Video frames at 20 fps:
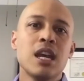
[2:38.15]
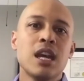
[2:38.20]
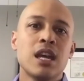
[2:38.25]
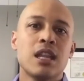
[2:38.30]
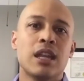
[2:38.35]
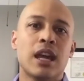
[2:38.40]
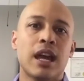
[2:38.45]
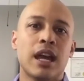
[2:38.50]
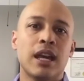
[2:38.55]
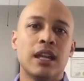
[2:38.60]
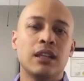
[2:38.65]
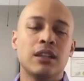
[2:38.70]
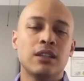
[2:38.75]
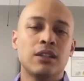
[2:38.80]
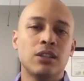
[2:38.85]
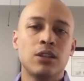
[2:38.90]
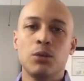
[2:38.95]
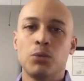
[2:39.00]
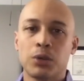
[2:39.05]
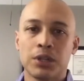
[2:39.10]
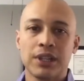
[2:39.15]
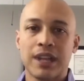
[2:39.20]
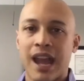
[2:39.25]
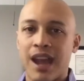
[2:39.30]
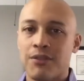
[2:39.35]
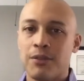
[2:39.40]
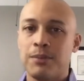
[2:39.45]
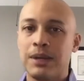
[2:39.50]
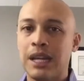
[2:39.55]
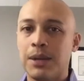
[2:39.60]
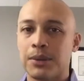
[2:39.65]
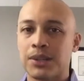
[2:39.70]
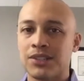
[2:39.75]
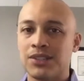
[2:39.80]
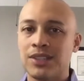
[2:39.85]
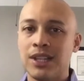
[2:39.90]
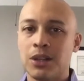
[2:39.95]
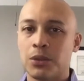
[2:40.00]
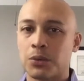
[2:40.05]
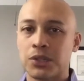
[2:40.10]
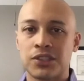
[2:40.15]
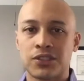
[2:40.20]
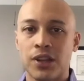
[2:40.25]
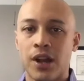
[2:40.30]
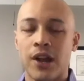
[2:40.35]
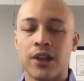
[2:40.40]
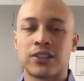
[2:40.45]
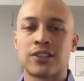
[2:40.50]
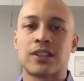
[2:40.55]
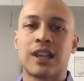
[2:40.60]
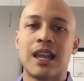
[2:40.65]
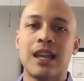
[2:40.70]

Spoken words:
then you really haven't been able to see the results.